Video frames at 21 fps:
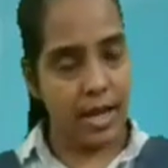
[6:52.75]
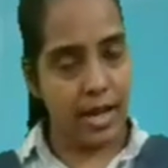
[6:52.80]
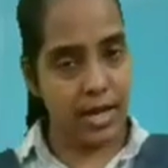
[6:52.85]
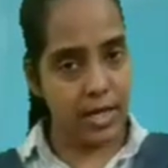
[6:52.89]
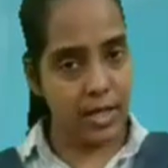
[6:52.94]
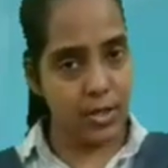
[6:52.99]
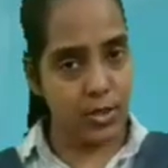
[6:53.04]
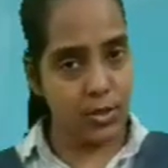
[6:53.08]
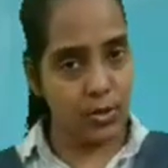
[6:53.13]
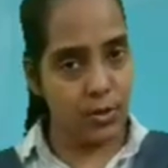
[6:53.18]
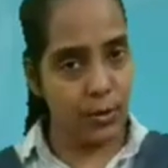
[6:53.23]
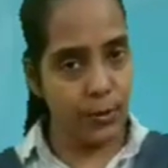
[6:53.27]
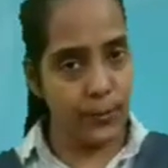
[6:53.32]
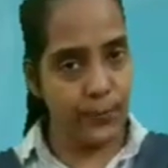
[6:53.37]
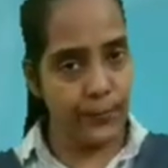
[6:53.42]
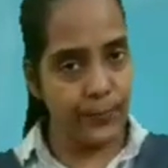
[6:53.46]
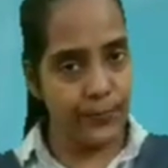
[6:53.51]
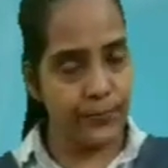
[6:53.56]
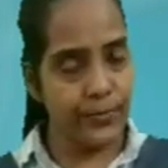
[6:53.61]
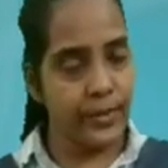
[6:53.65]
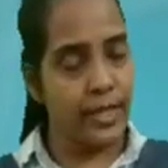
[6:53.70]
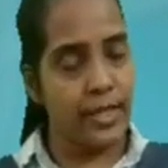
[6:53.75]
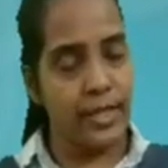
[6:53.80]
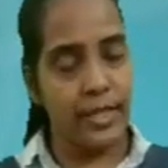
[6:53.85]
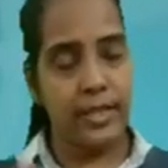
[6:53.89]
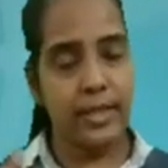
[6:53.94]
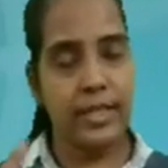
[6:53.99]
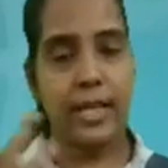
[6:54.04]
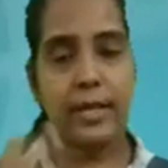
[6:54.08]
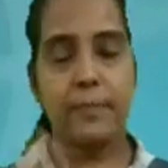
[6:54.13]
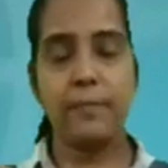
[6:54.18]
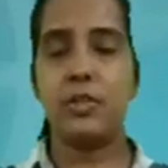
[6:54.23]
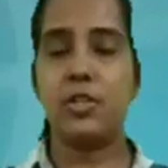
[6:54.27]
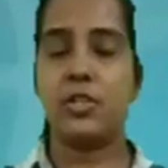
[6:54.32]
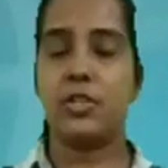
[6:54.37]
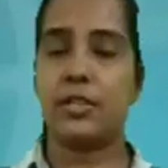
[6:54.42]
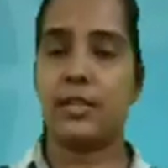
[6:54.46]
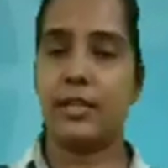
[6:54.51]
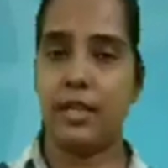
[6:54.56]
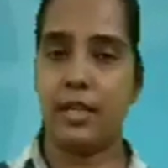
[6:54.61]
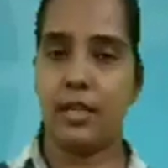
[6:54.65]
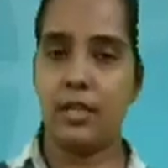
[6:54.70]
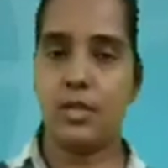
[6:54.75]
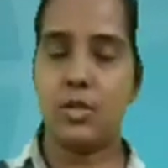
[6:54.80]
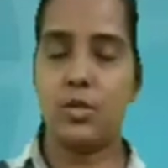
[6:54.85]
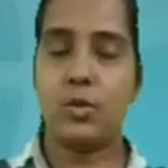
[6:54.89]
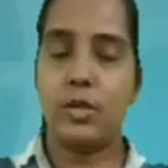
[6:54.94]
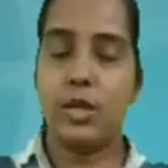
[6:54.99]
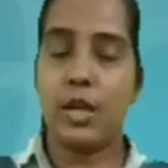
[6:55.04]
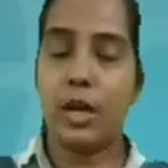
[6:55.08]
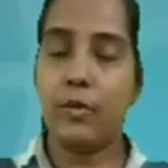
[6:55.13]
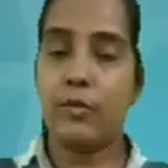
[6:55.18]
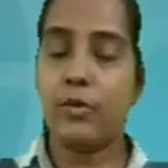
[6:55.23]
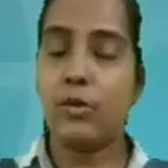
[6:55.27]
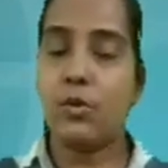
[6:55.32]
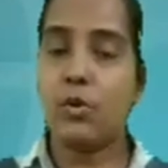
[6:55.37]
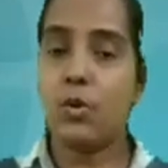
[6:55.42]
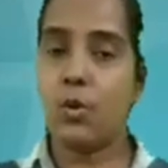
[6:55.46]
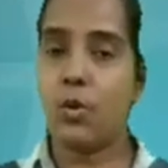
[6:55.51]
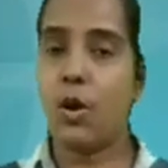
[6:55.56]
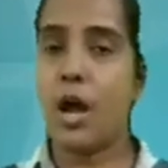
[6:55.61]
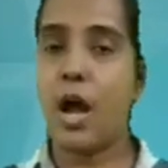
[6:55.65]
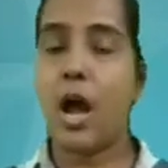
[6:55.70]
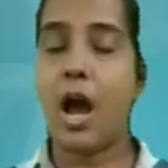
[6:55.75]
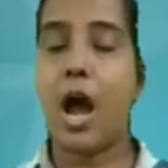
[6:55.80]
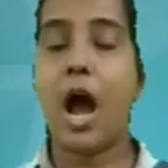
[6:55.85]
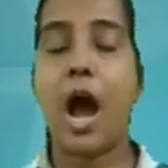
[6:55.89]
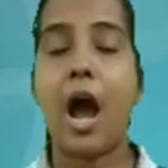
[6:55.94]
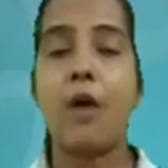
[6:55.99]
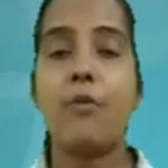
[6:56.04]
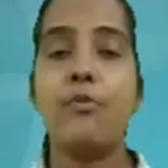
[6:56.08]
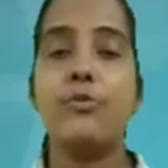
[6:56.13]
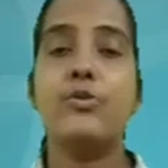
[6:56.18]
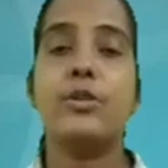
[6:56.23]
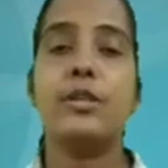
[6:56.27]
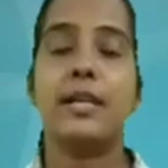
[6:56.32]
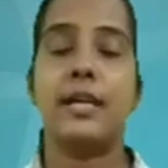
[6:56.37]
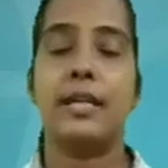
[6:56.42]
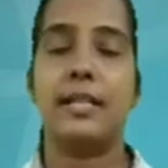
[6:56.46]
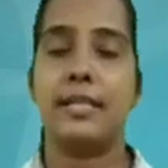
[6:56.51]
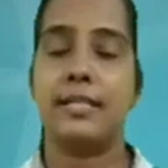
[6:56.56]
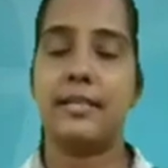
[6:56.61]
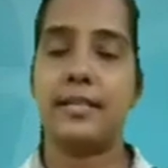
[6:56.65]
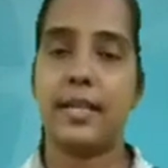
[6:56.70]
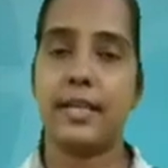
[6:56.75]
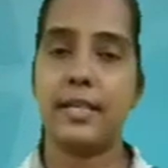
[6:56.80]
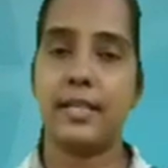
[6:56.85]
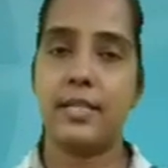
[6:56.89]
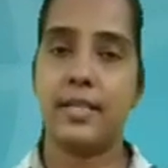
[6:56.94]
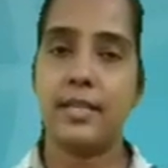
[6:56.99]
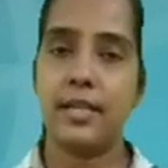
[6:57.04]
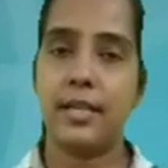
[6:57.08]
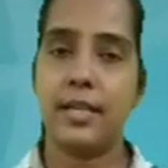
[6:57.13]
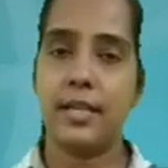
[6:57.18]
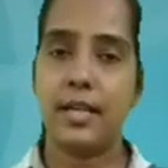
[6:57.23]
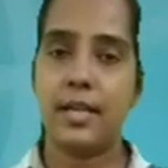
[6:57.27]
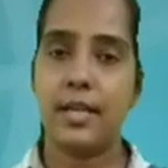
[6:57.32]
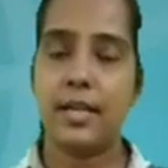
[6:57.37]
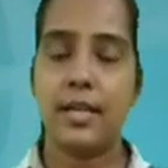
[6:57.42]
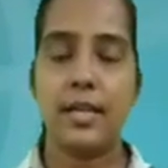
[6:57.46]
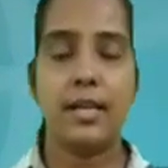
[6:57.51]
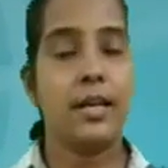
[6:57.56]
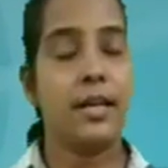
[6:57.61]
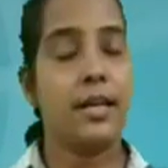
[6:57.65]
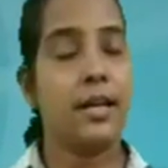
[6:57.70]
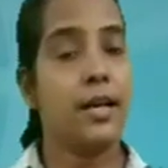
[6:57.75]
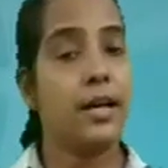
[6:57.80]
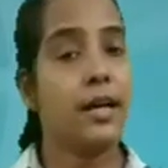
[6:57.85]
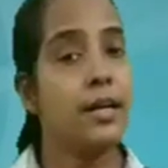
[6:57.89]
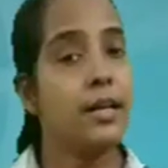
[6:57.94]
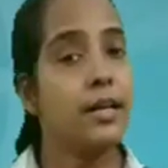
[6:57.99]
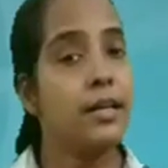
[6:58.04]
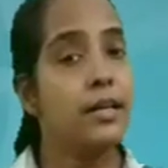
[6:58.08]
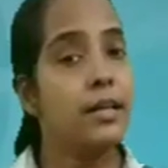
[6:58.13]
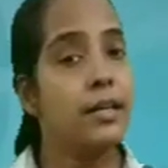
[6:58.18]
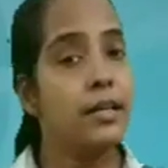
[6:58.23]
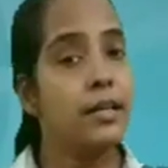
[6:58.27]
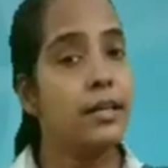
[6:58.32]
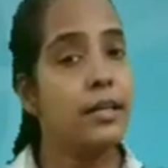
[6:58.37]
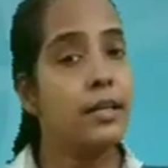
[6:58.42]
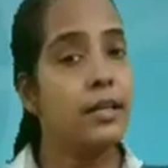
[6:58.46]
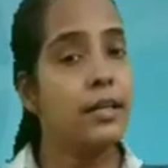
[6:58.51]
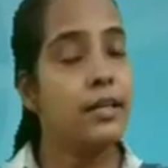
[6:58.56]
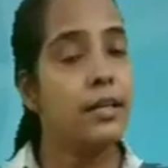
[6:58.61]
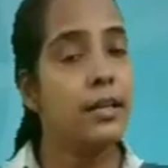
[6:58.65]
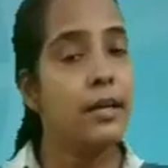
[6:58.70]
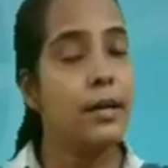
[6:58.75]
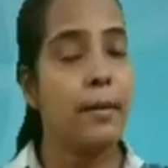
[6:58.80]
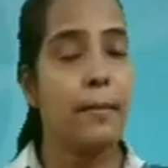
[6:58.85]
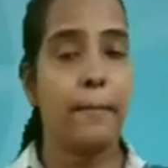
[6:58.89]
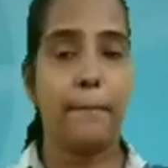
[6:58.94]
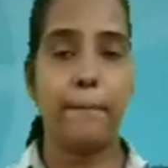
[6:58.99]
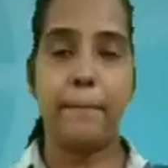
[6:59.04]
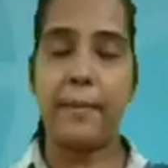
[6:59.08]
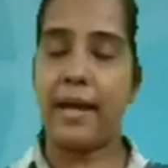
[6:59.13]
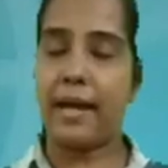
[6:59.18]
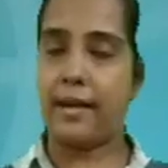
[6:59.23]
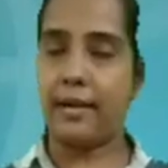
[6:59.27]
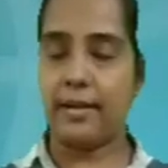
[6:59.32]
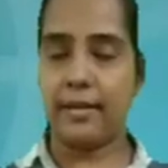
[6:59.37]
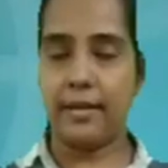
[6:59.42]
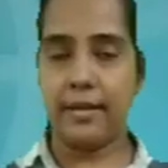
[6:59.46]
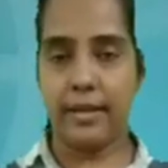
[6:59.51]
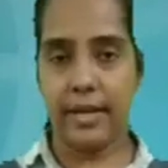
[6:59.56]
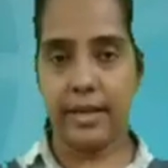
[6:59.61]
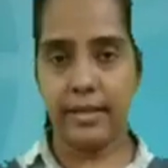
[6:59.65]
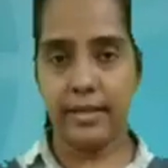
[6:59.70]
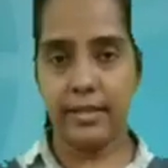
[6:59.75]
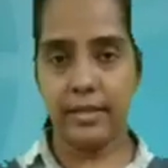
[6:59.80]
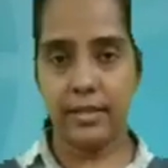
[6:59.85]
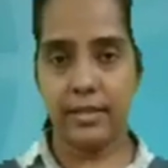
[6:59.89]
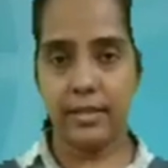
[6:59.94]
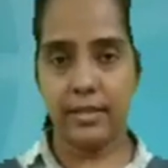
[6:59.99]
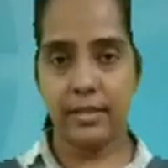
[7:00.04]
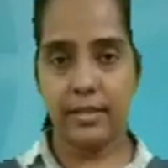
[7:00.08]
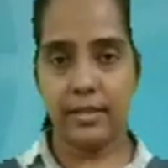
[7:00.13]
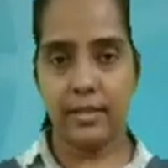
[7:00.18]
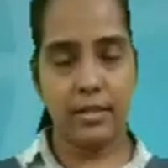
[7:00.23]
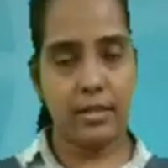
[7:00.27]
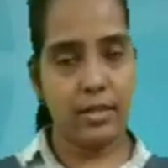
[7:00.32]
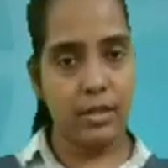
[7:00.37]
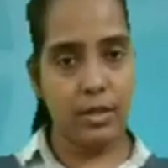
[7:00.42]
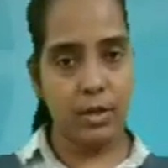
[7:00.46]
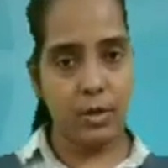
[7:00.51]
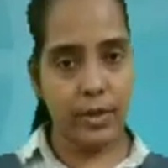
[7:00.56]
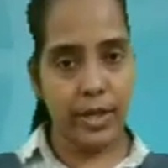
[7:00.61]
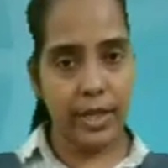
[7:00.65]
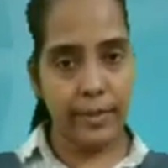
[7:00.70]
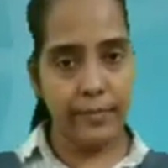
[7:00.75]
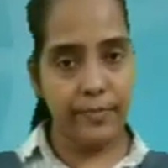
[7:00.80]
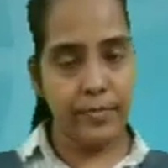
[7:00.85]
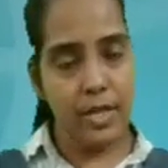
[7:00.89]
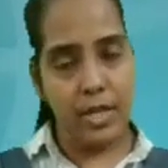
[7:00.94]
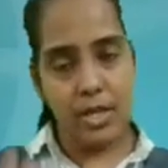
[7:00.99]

Understood now? That much is clear. So now you know how to construct a parallel line. Okay.